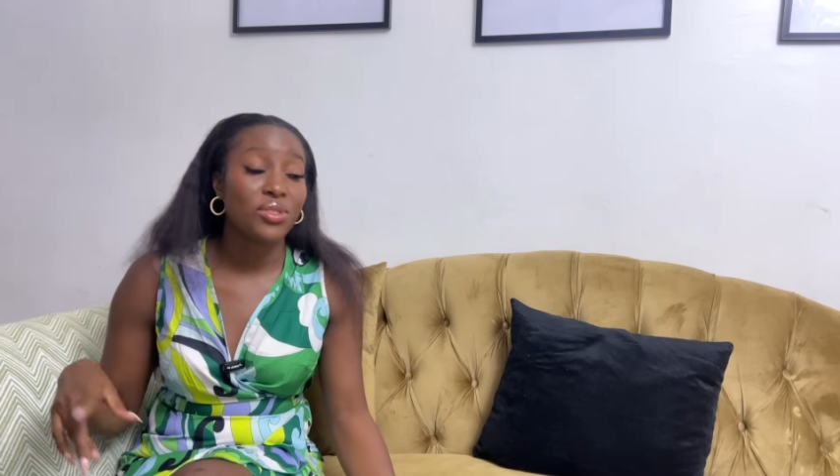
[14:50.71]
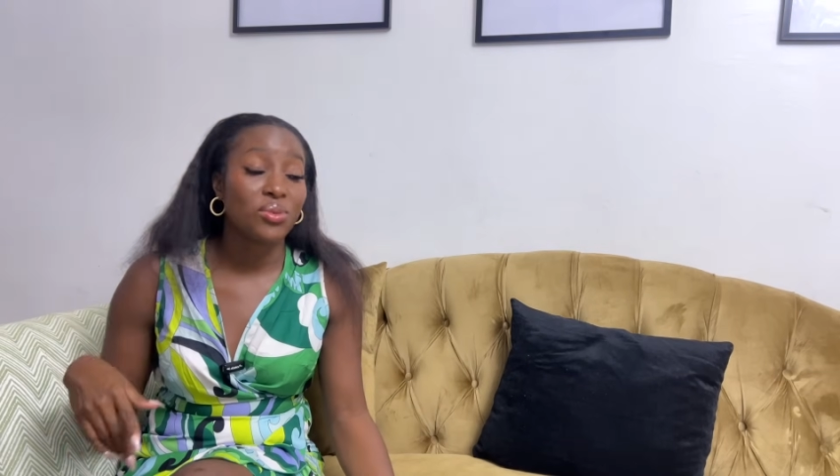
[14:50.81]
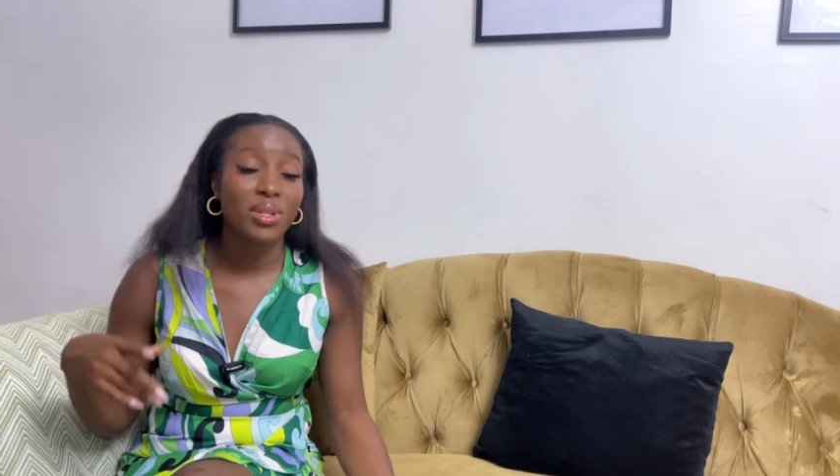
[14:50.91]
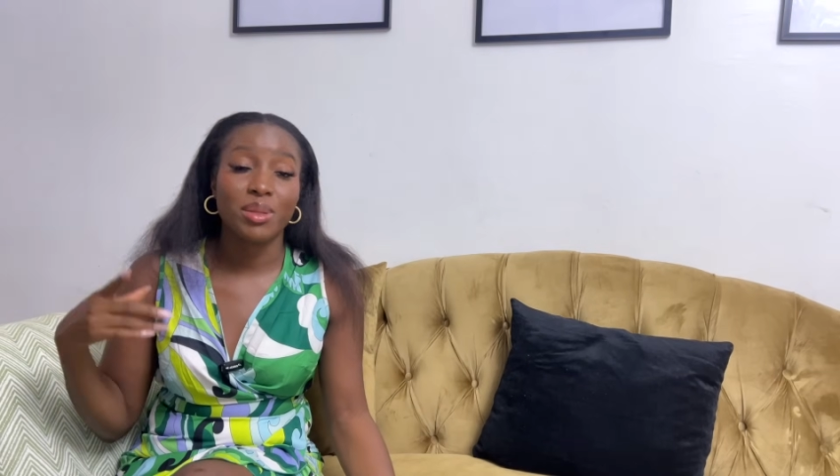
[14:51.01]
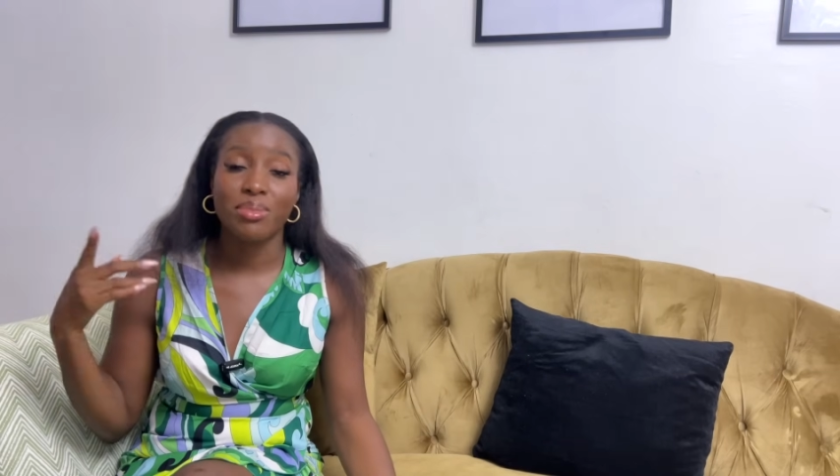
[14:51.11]
she
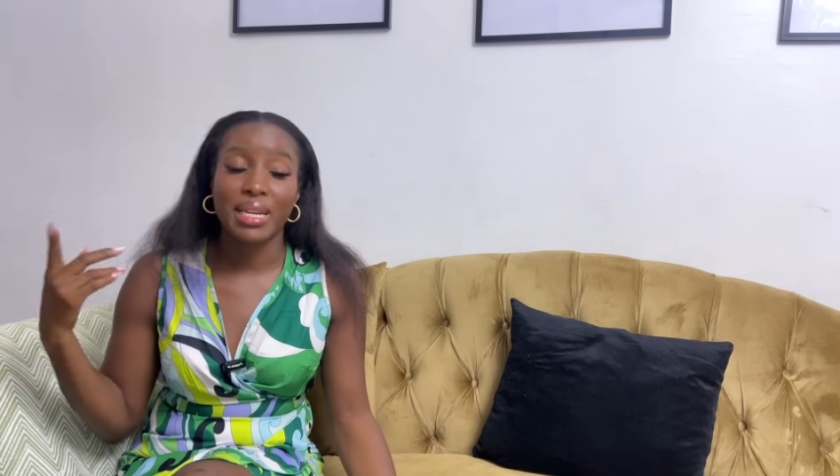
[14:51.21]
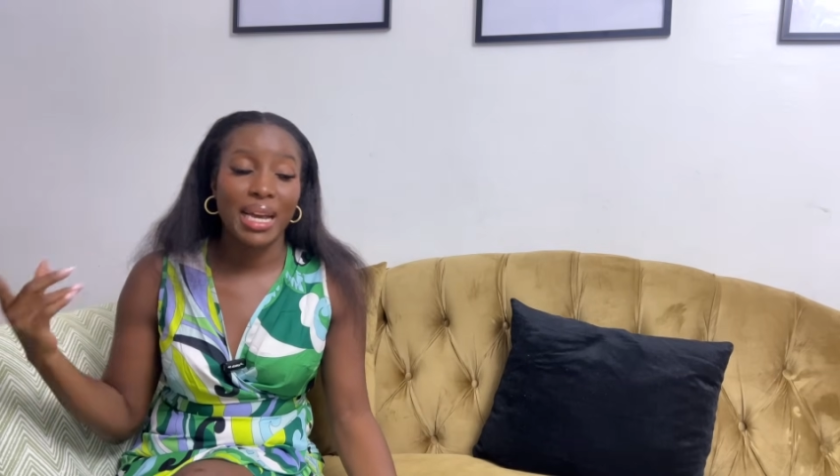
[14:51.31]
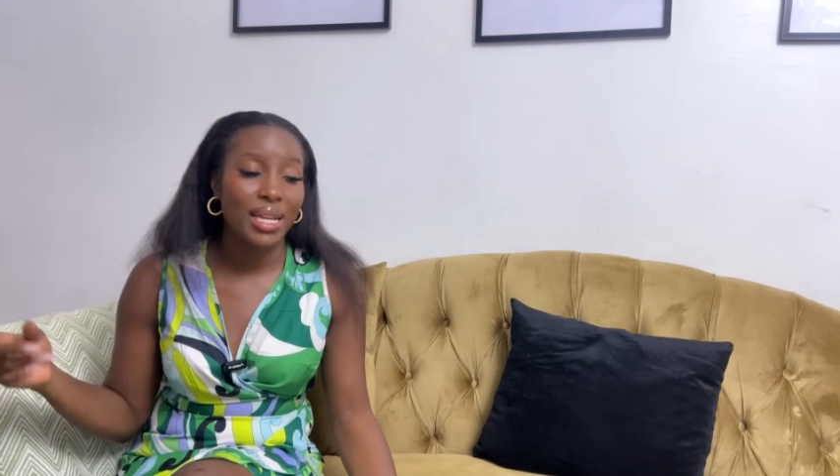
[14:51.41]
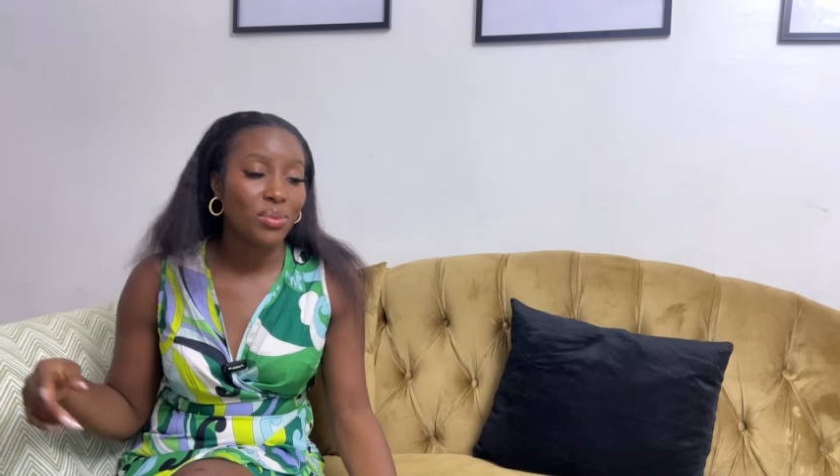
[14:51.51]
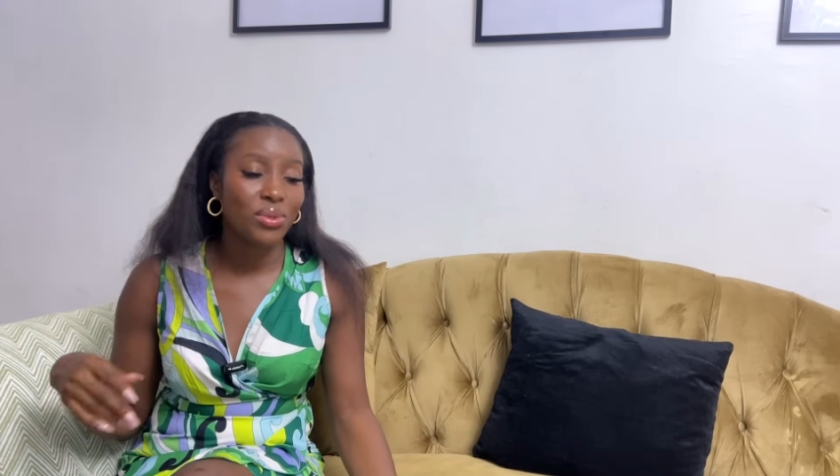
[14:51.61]
was
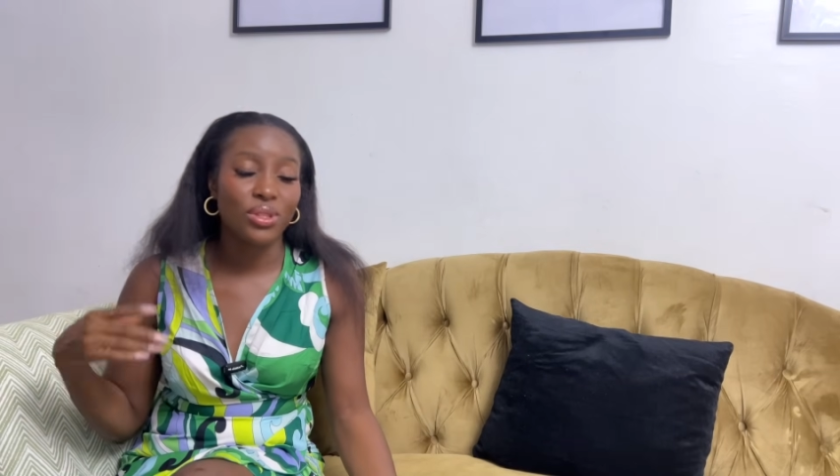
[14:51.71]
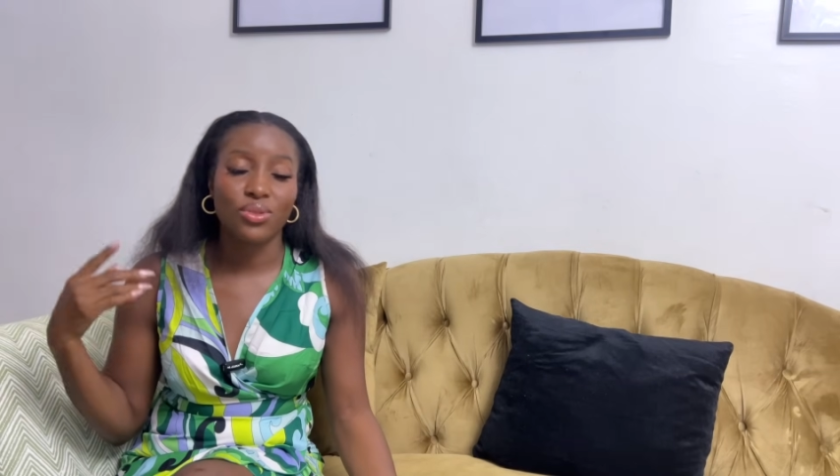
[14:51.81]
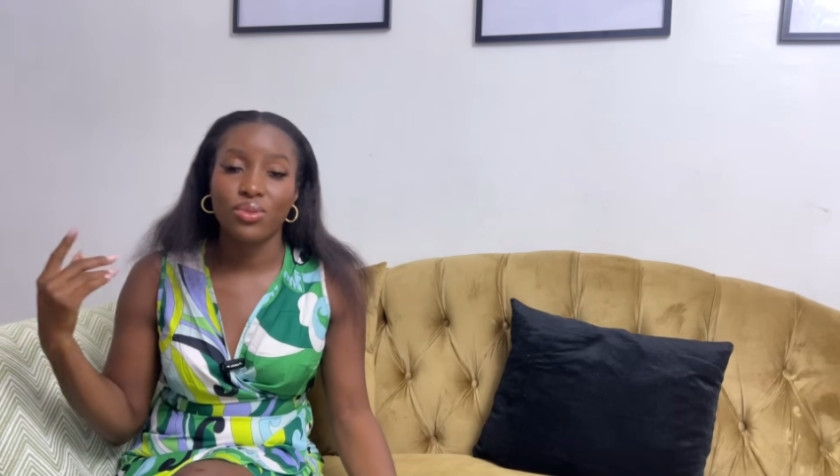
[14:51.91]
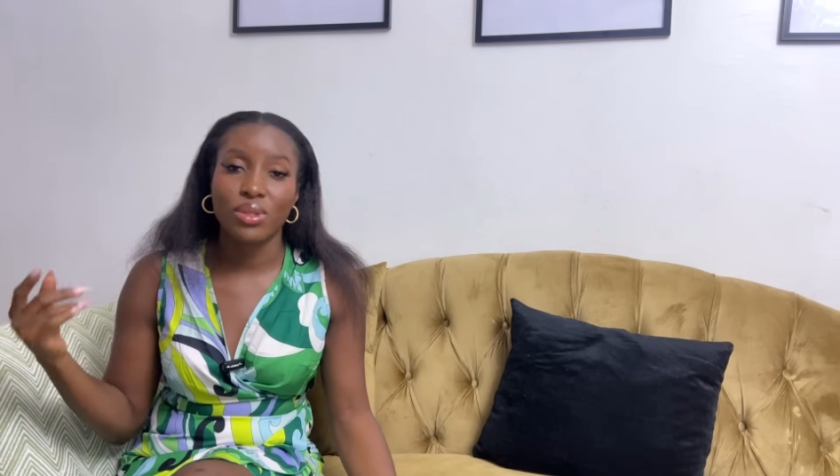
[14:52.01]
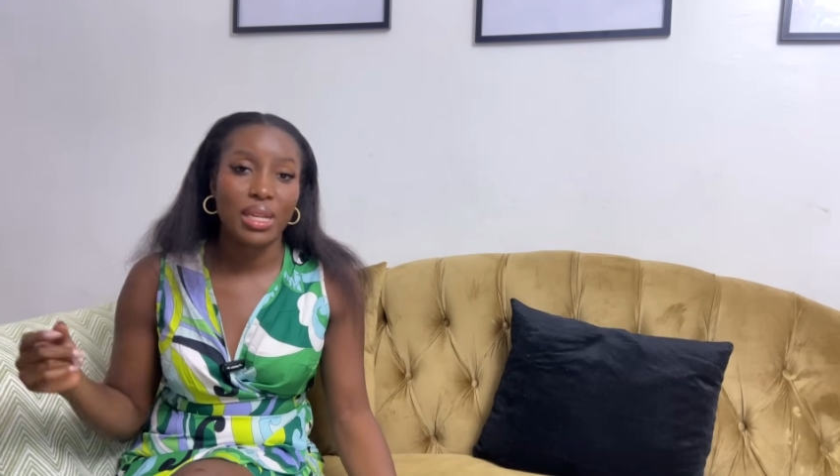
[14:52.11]
behind with the
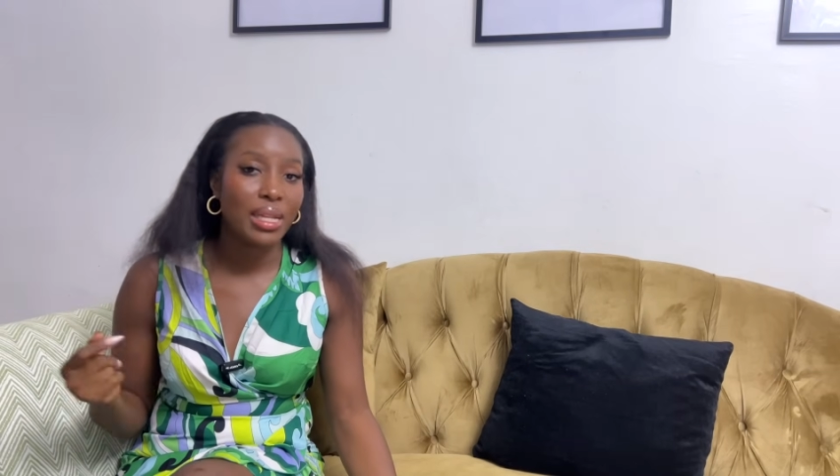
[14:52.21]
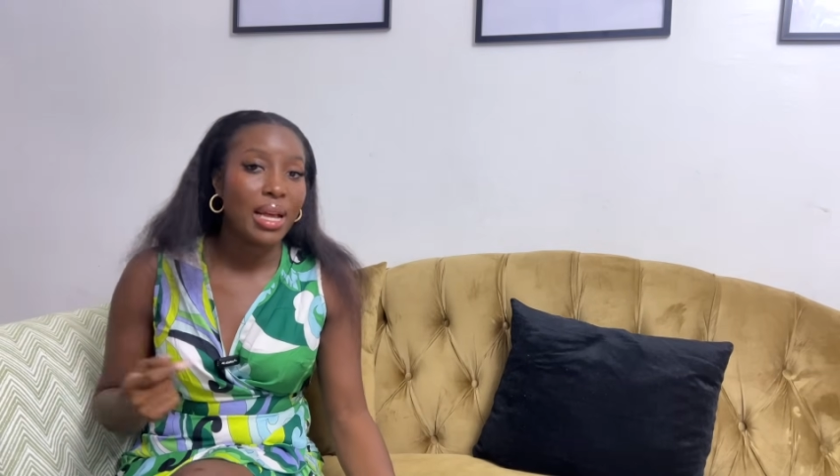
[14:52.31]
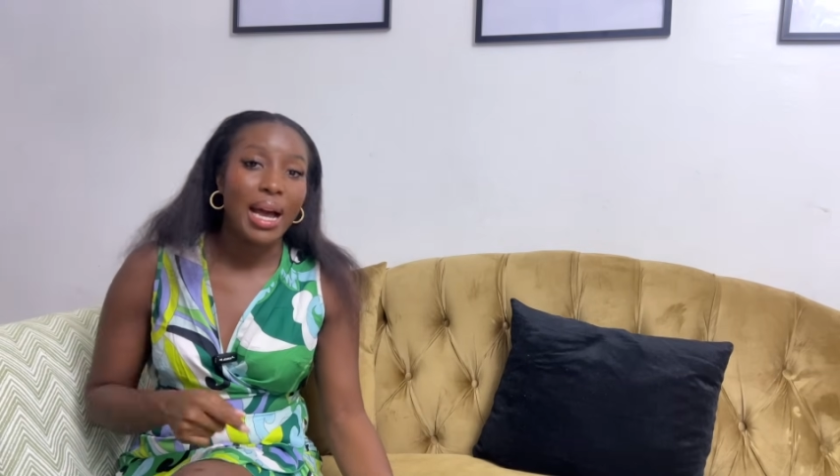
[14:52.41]
children.